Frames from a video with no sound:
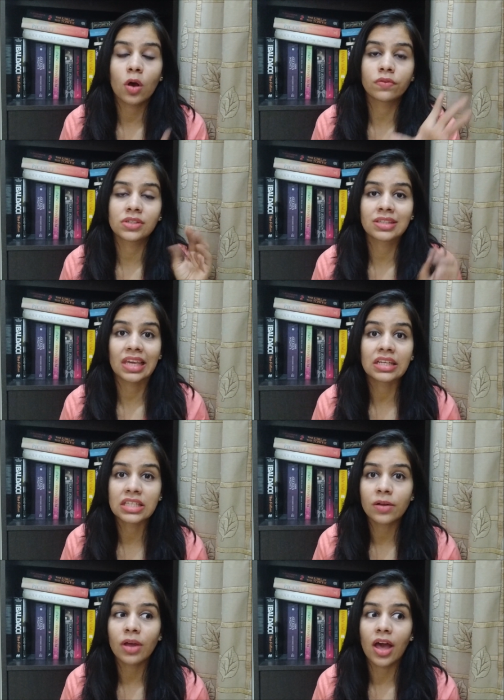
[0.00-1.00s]
of this
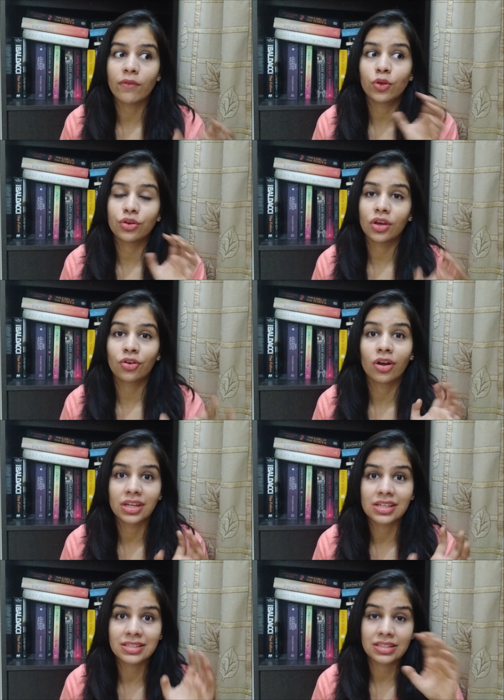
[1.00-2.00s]
kingdom, Avalonia
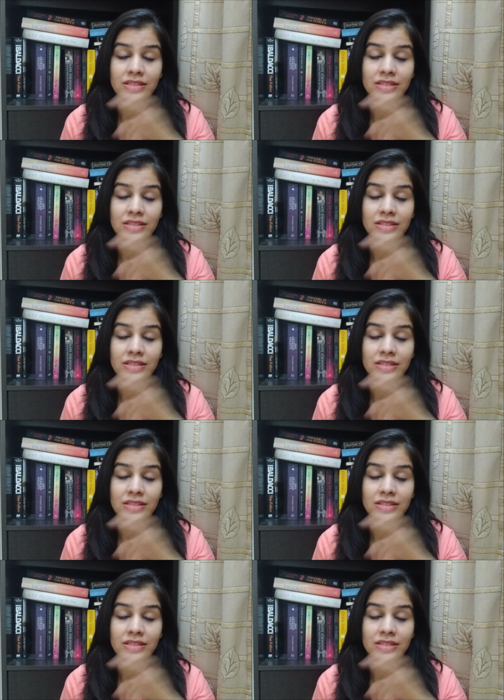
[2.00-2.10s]
Chronicles.